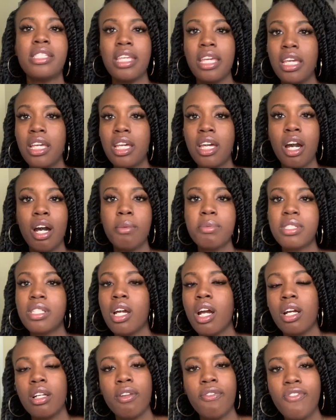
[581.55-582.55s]
he comes to
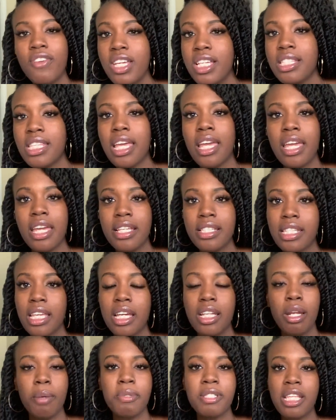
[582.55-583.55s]
her defense and he's
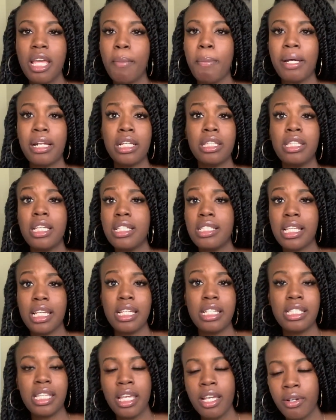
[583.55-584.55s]
getting upset by the things that
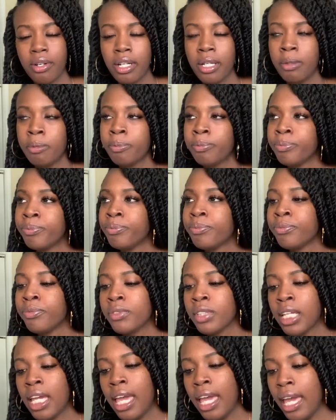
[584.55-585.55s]
he's hearing.
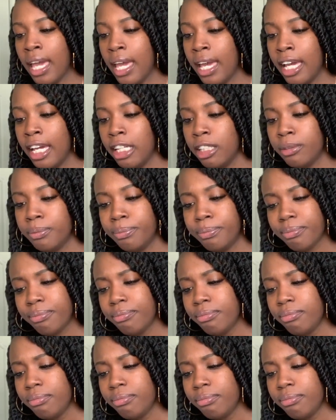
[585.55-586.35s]
And